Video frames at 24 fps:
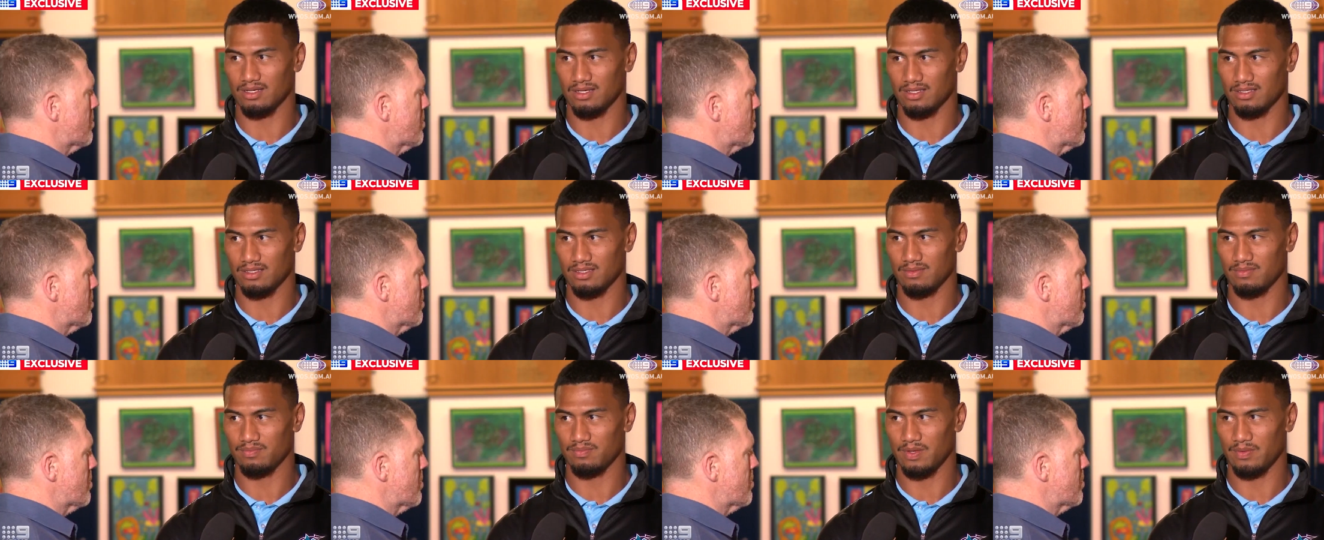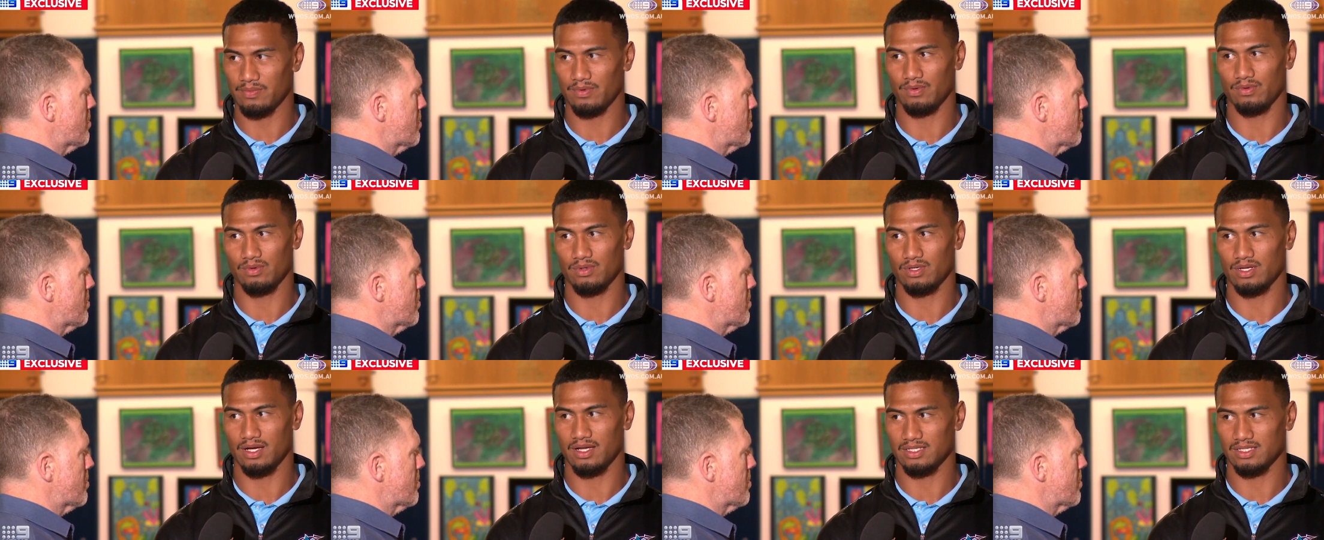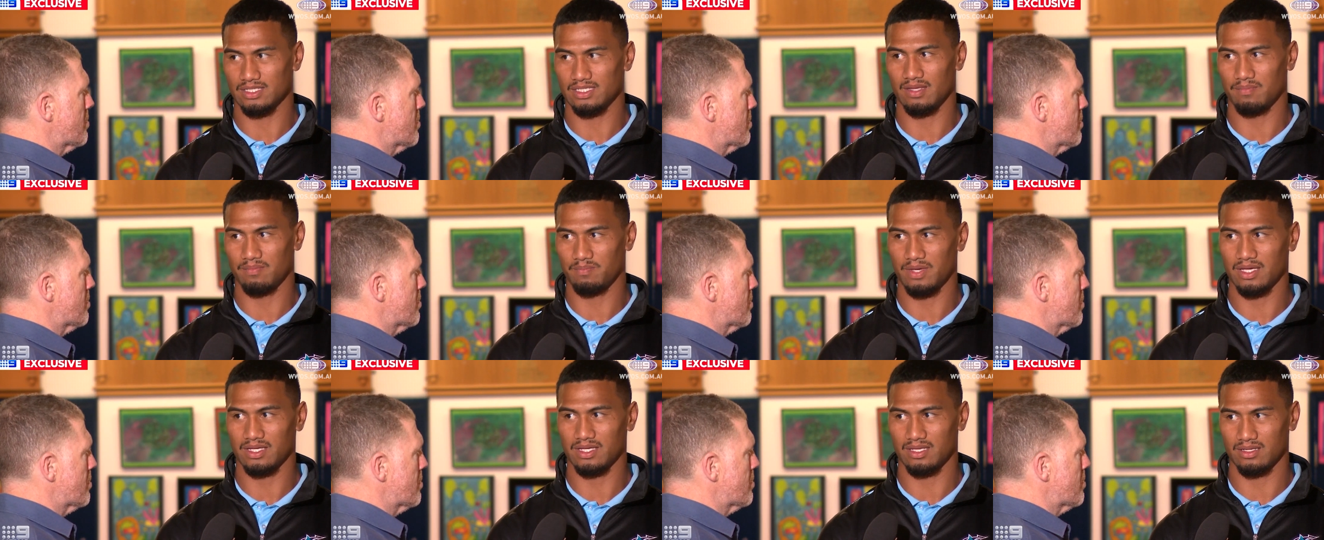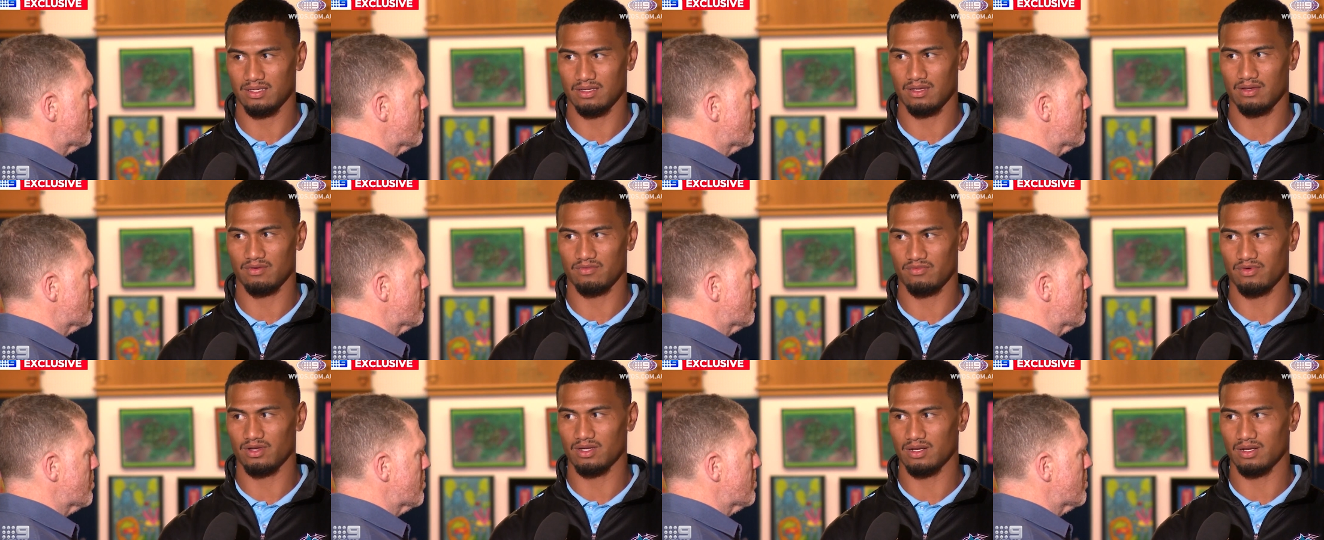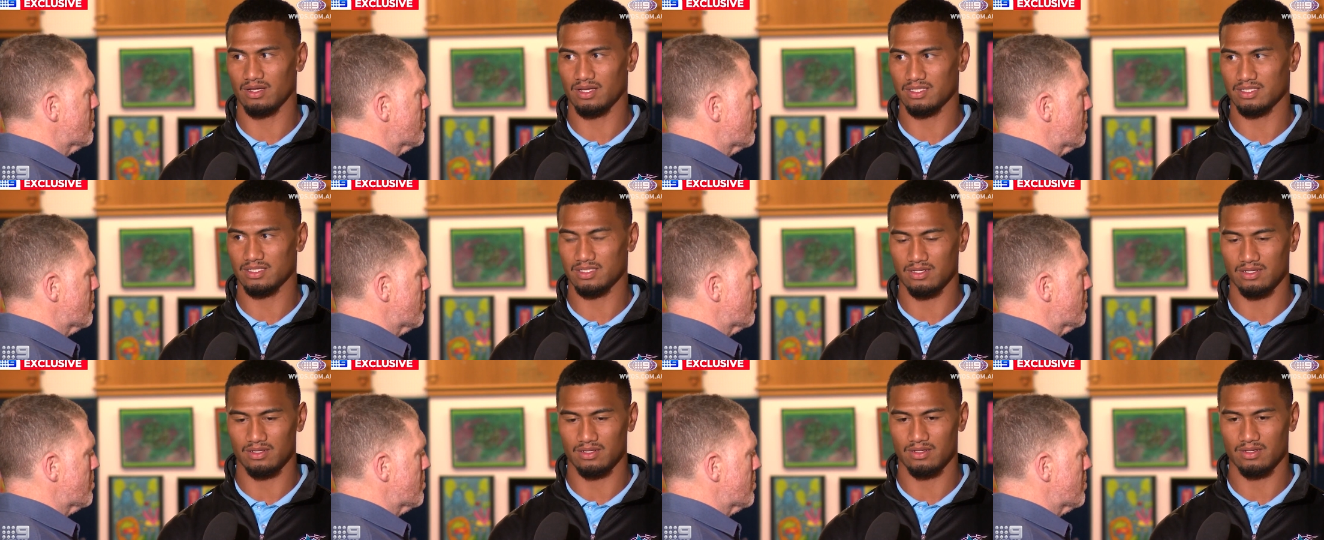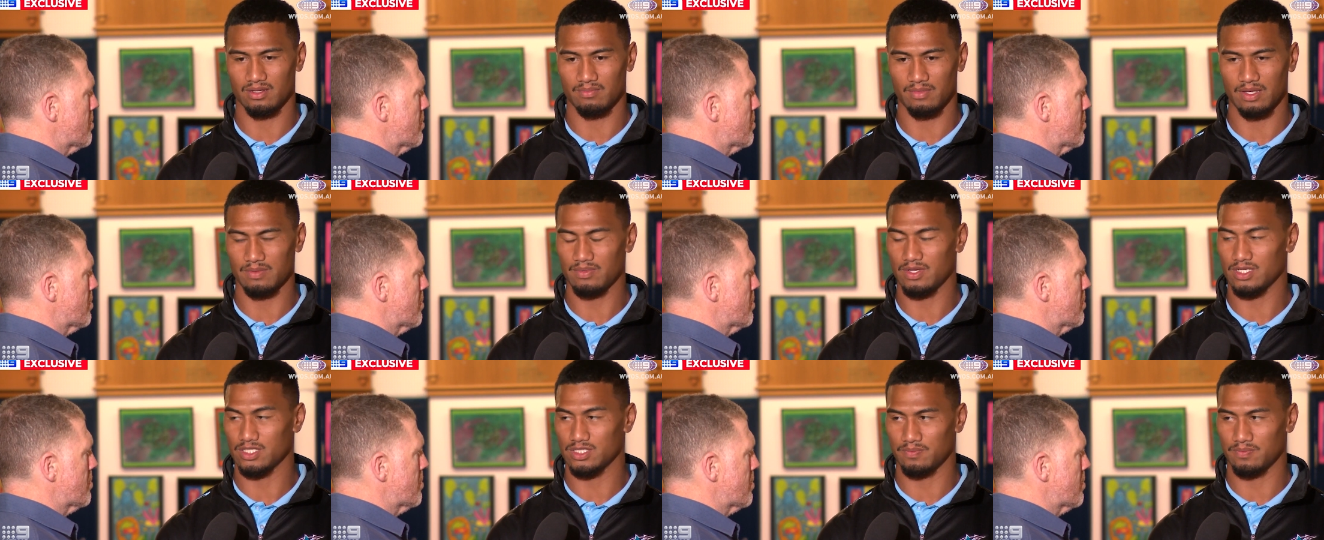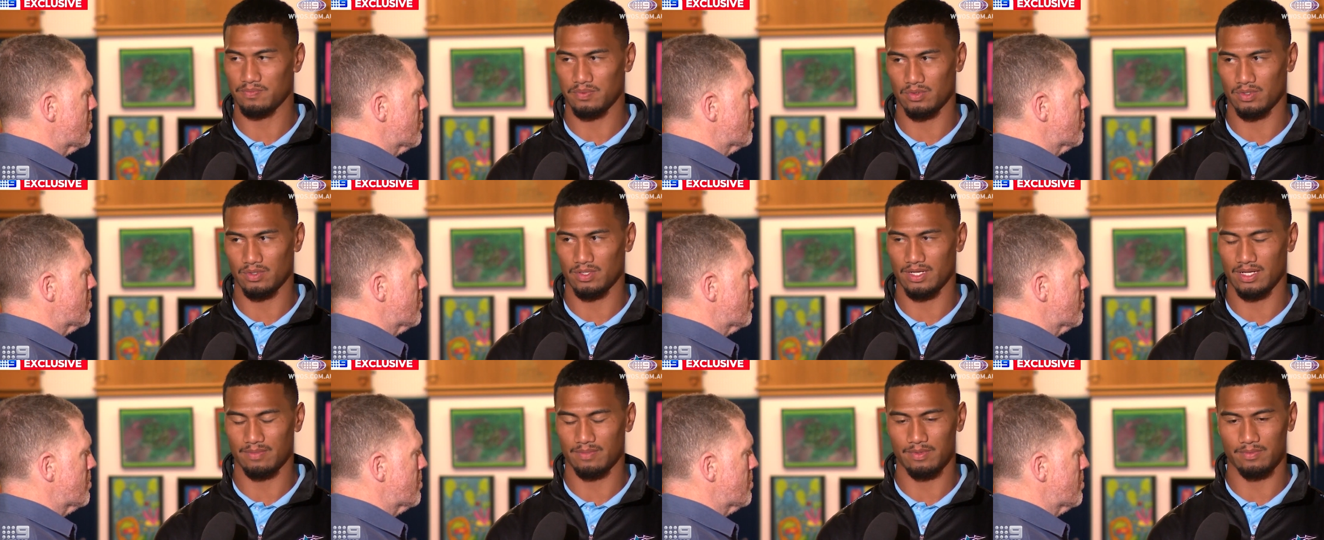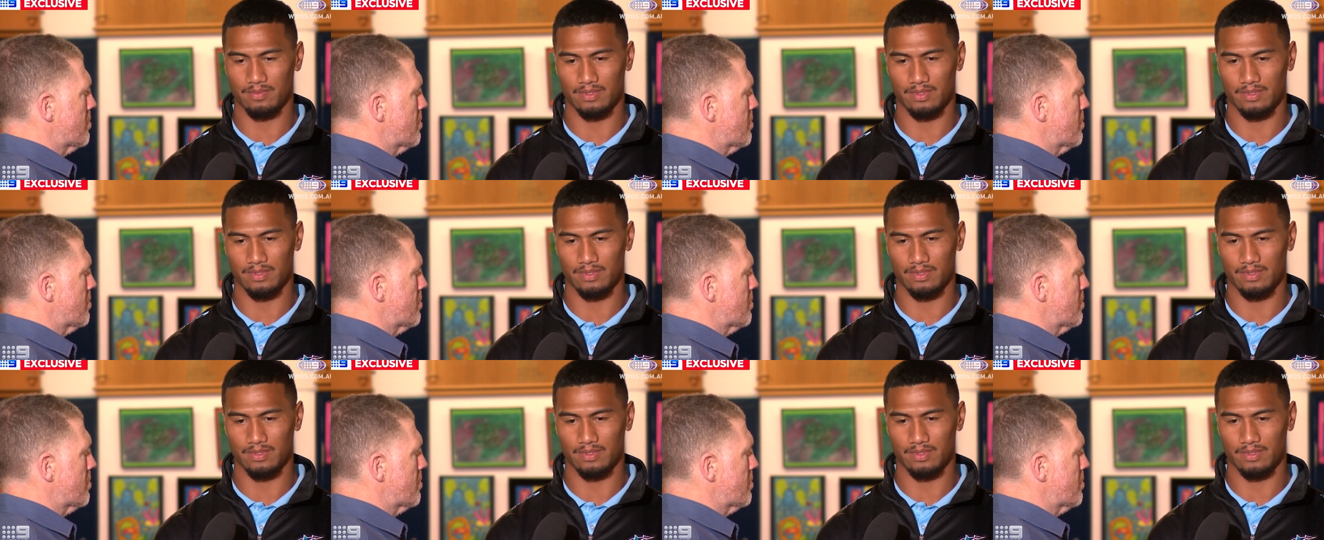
Speaker 1: know, people will kind of step back and get, realise, oh, maybe I should pull it up a